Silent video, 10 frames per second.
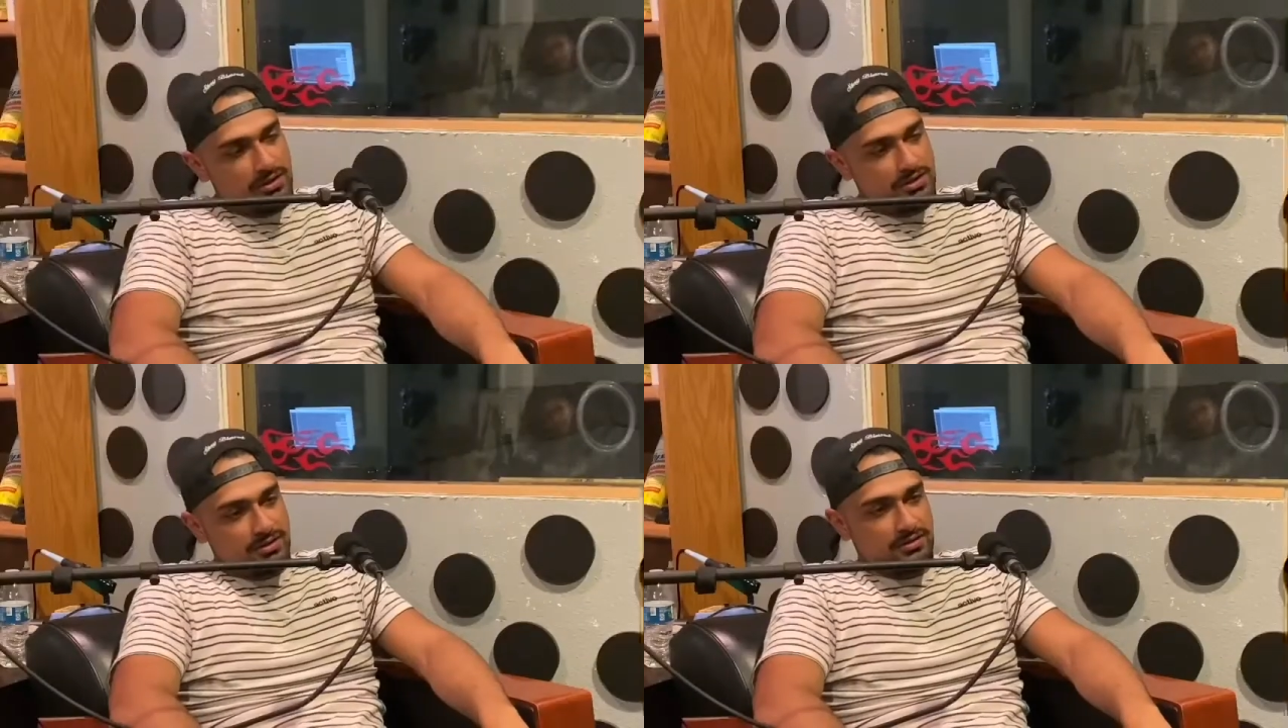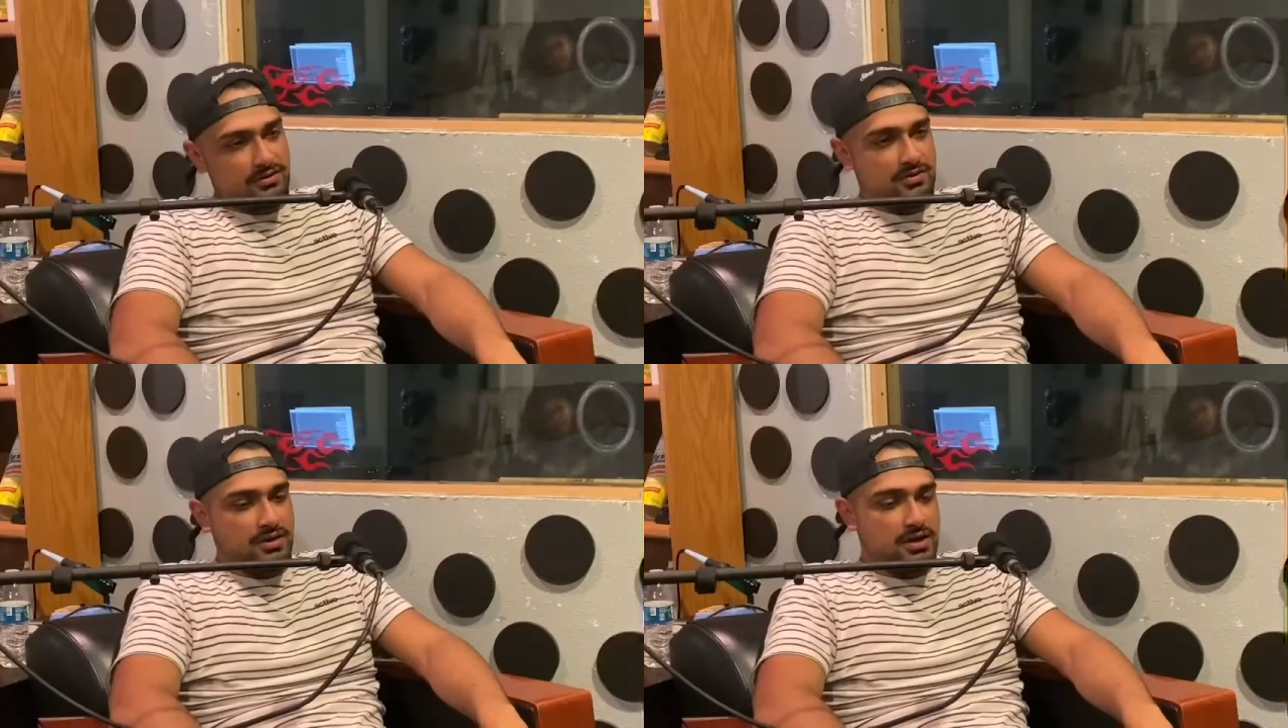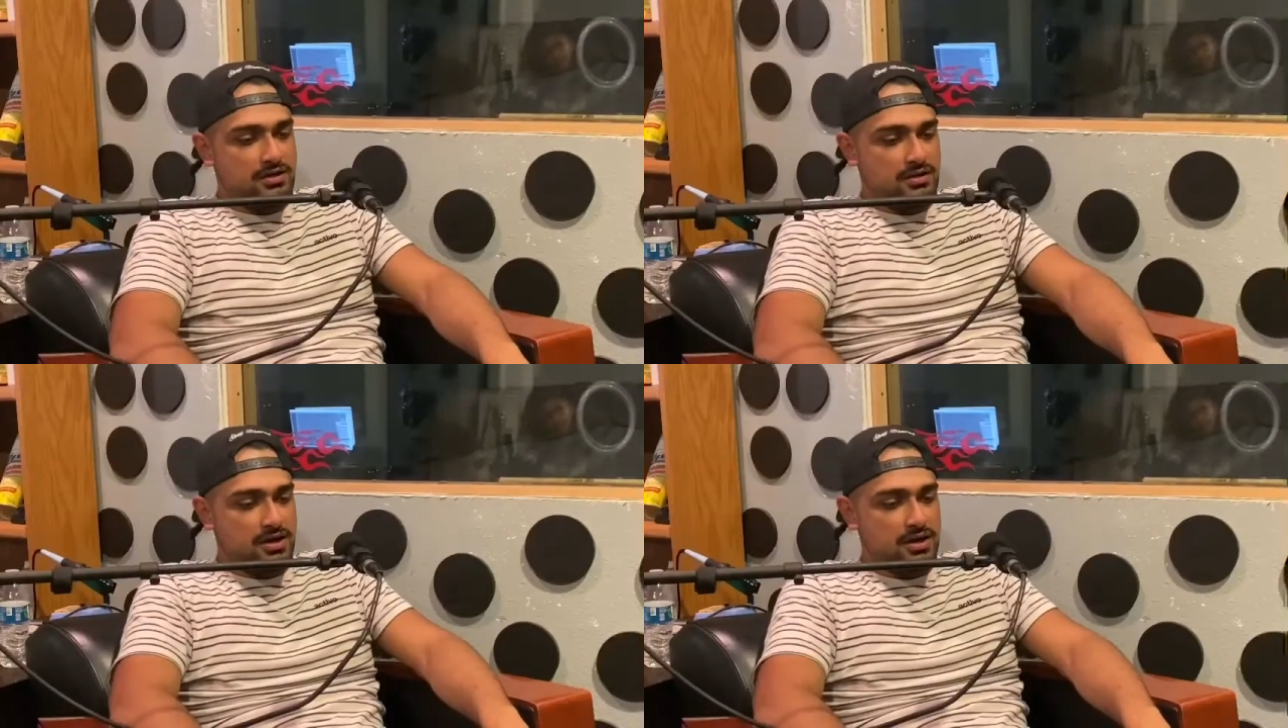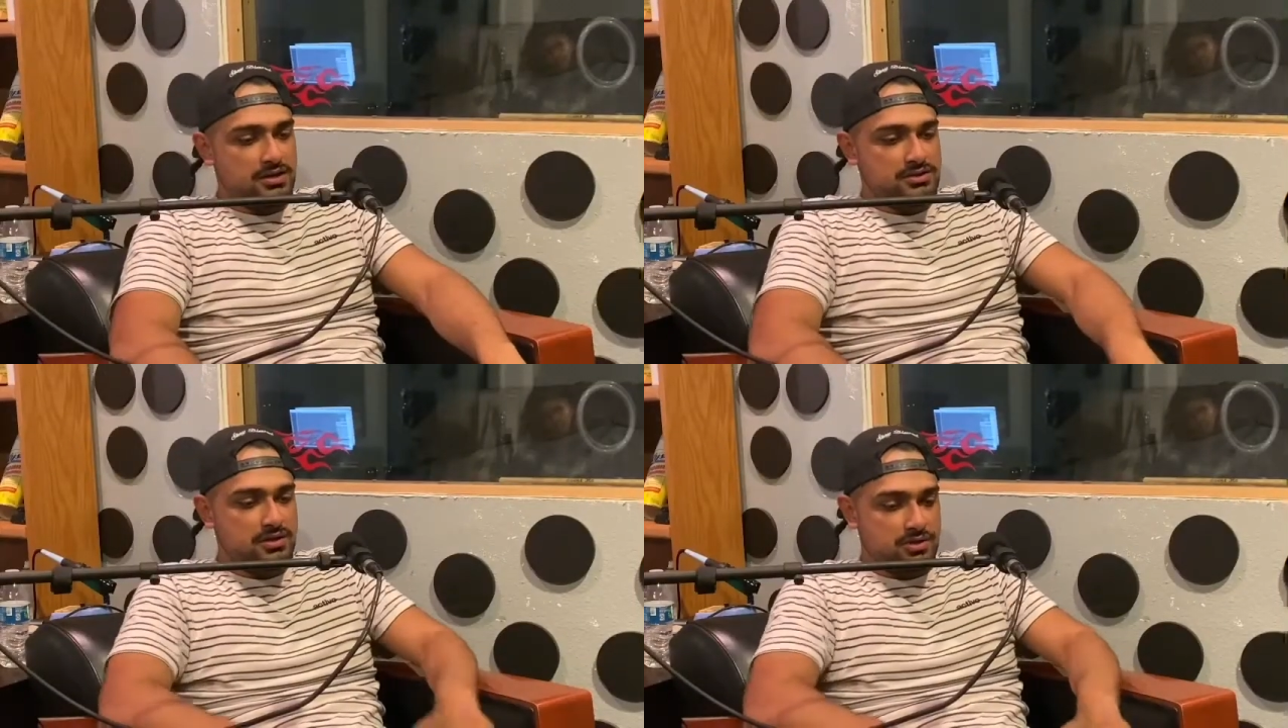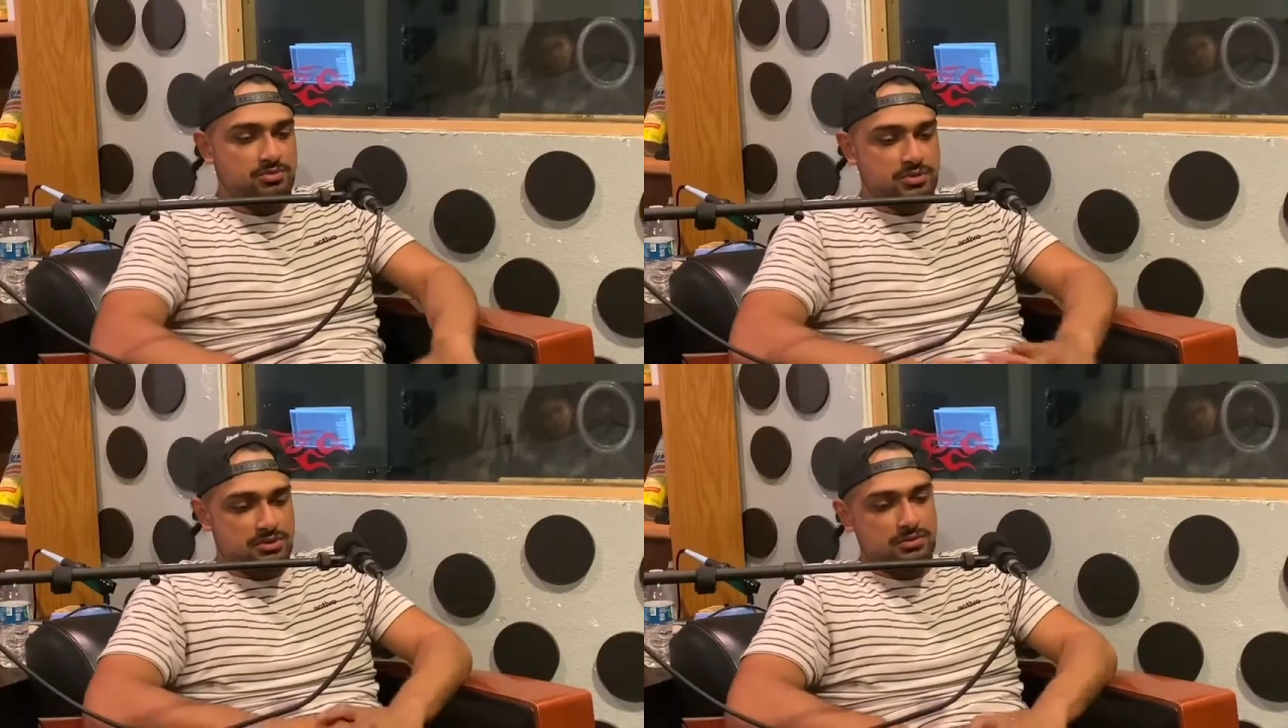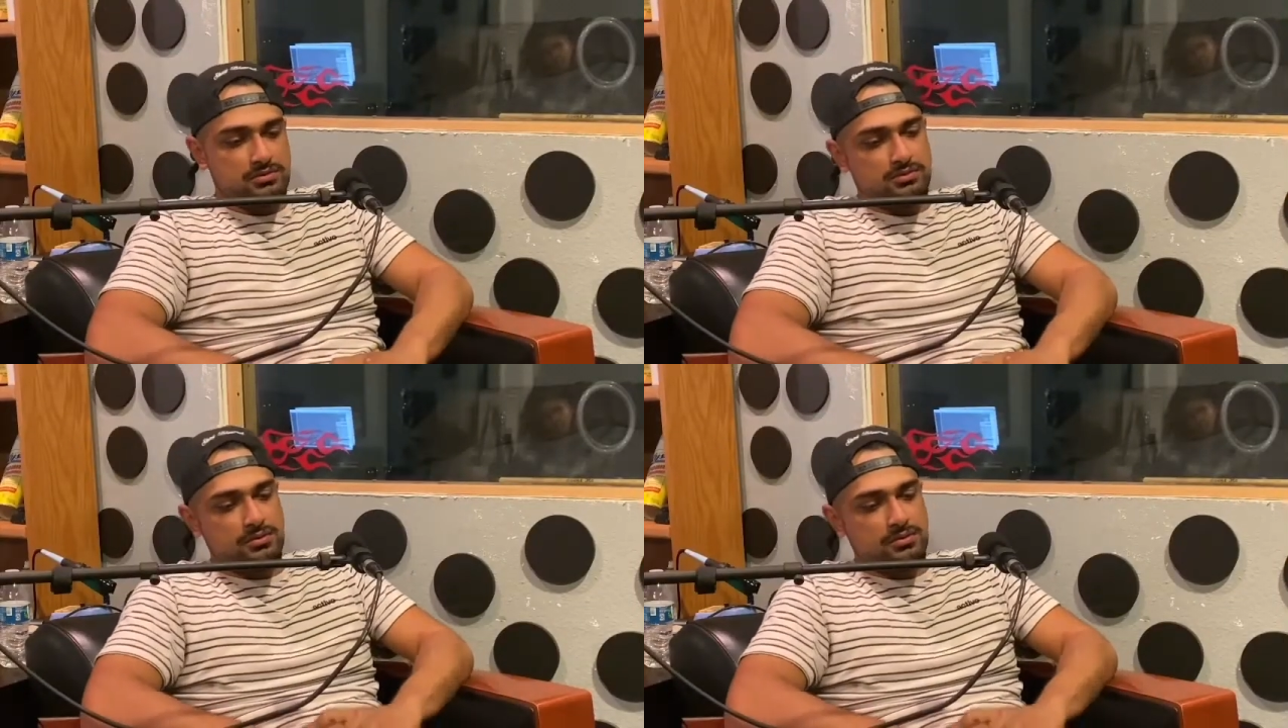try and be right with every move.